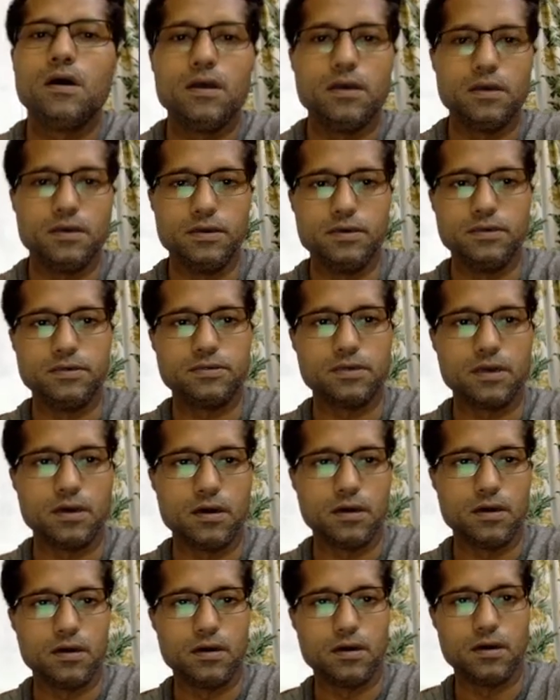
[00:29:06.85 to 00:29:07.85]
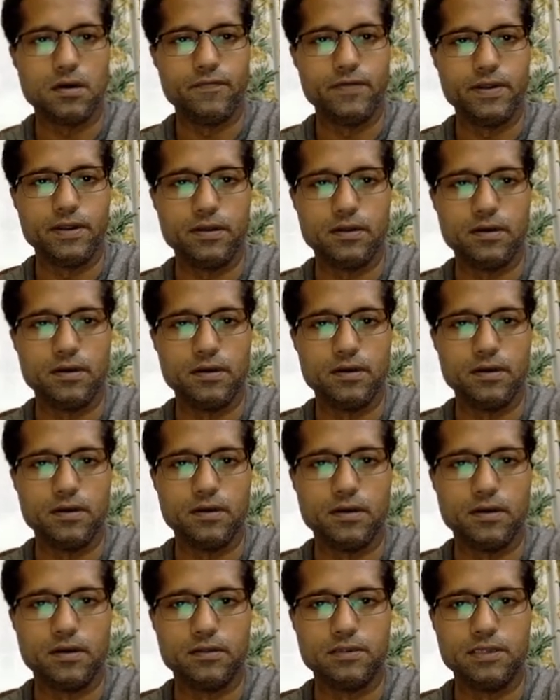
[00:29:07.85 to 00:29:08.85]
is then
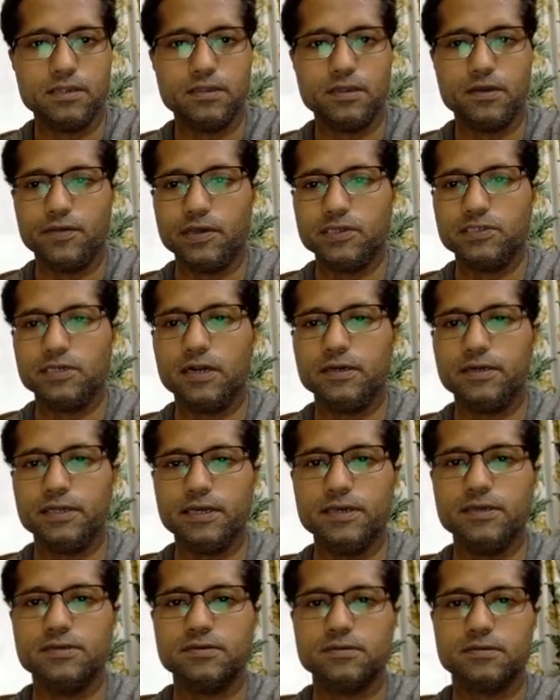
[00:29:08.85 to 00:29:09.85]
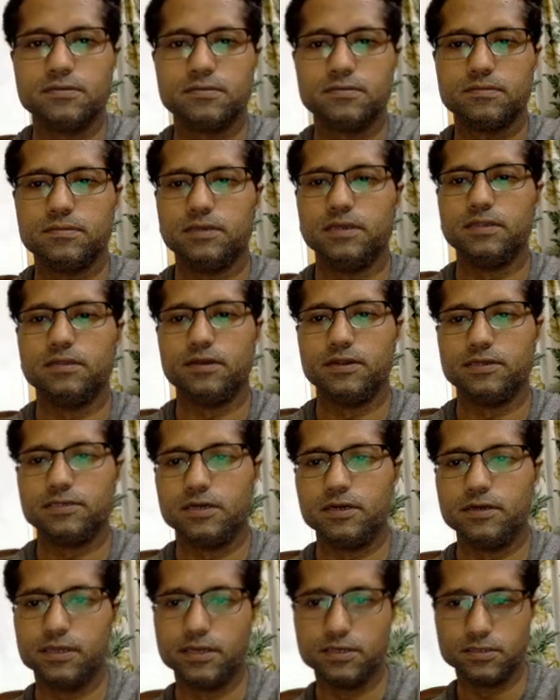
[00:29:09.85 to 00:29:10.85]
the result
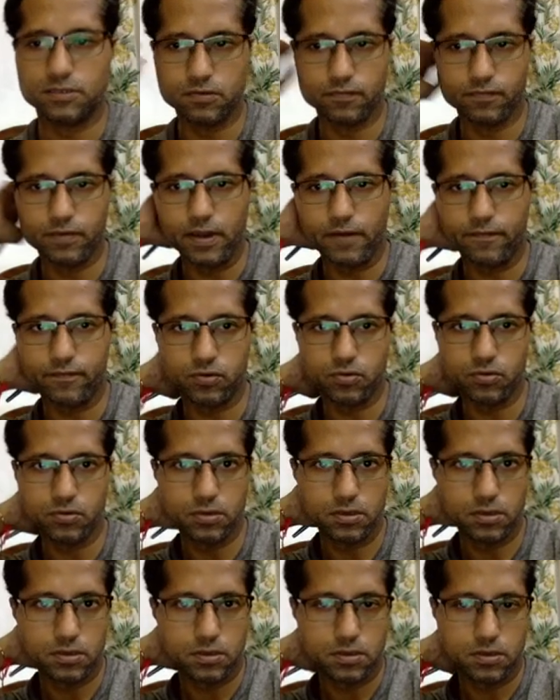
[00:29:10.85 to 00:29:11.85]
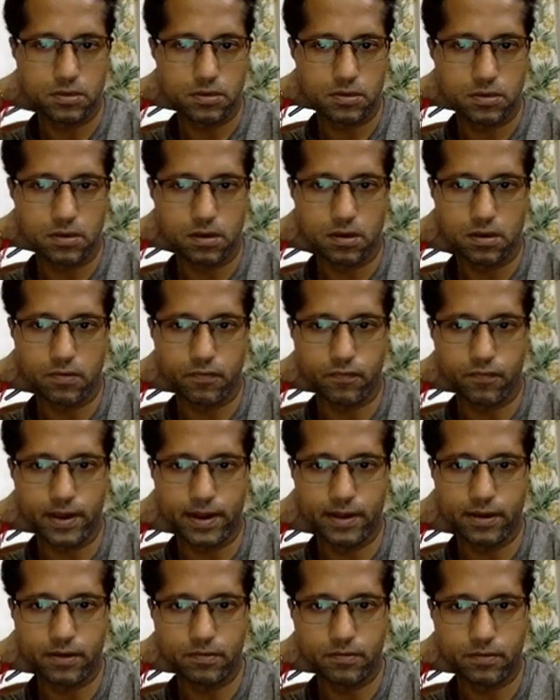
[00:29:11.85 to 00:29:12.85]
is, so we have to
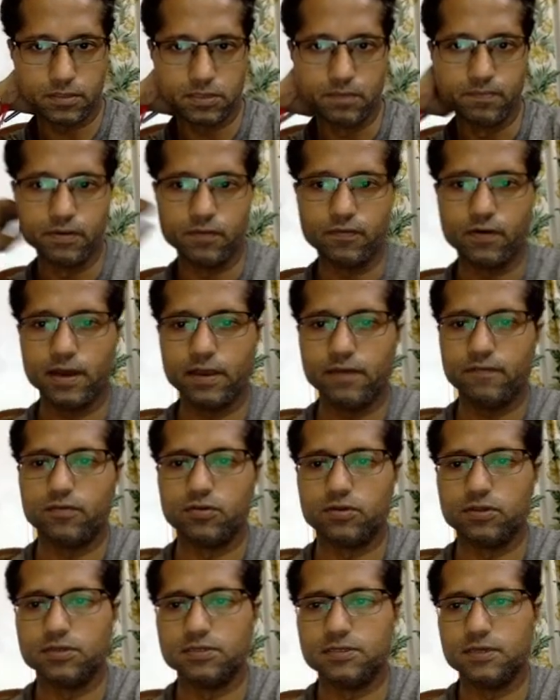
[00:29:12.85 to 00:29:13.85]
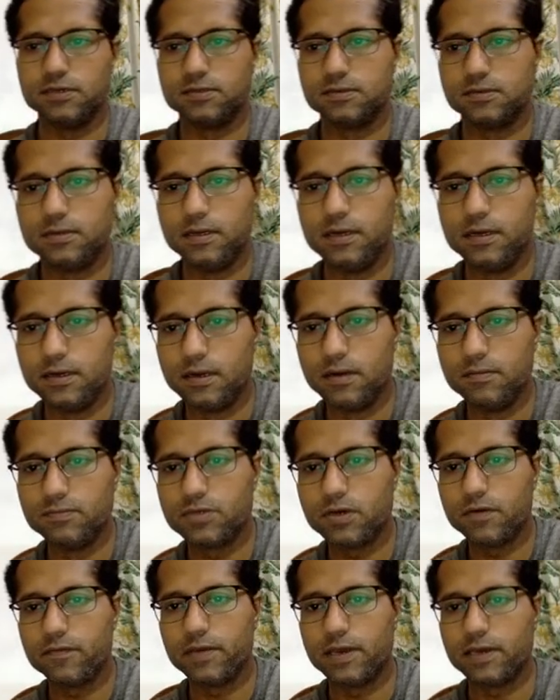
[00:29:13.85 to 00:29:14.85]
simplify what is this in terms
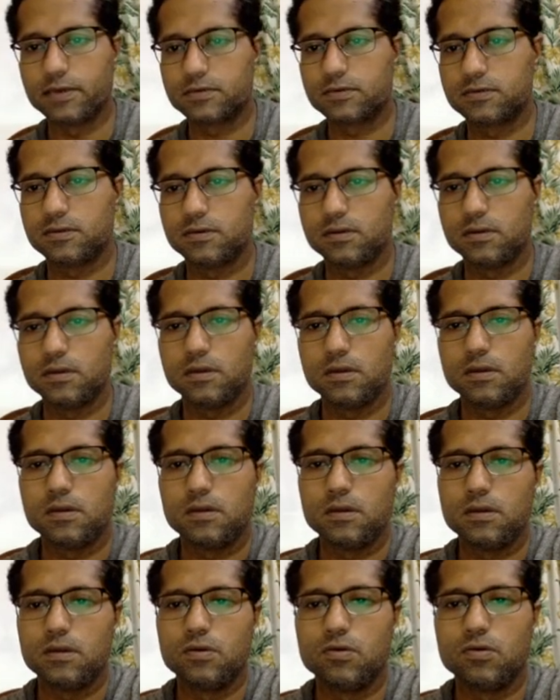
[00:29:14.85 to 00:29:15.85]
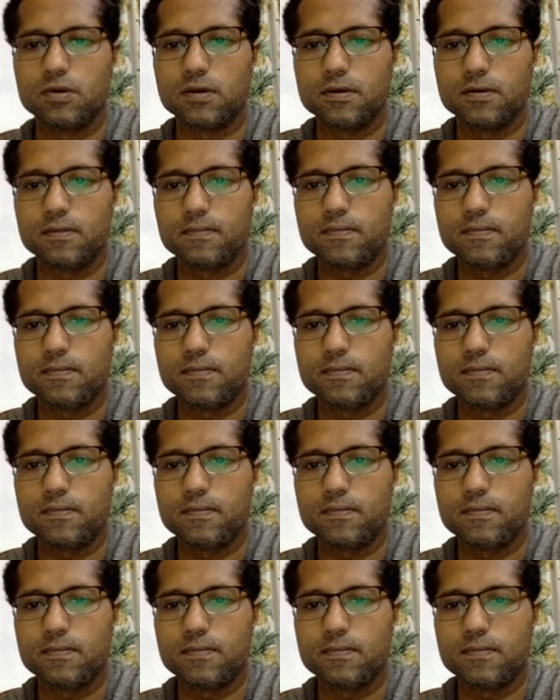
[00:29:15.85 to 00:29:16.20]
of x. Okay,